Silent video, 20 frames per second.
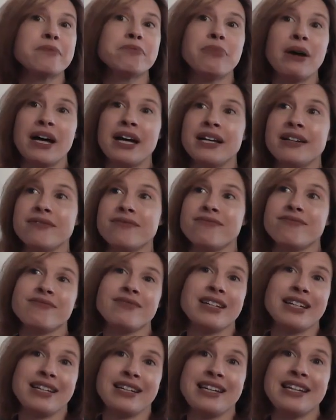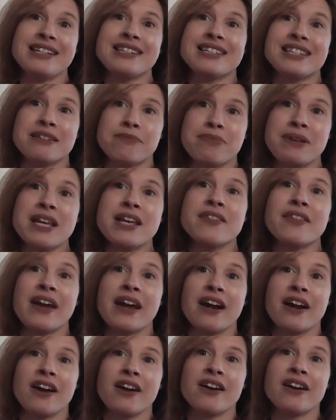but it needs to be
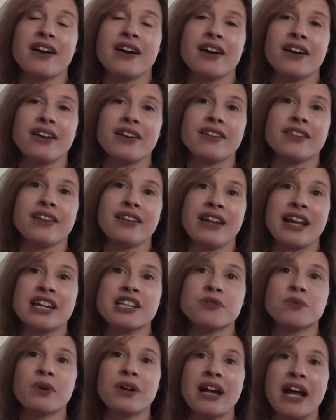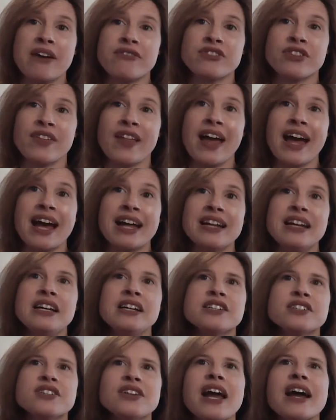there the next one after that.
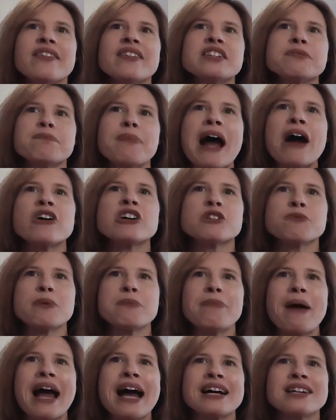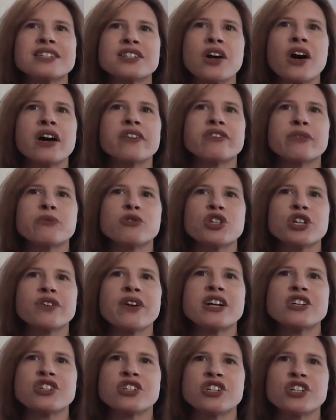So yeah, this power's been passed on from
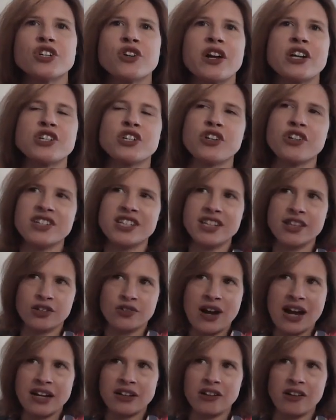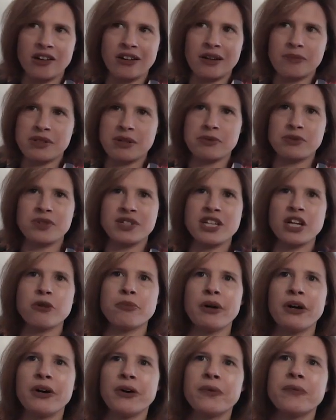generation to generation. You can see the dragon claw comes up to his
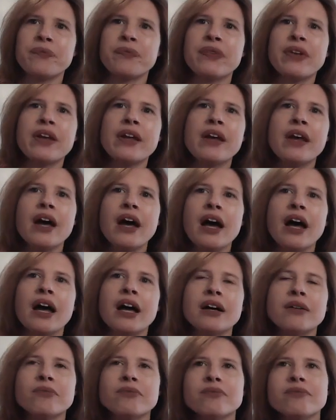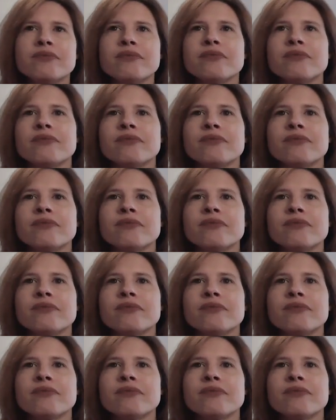elbow. Um,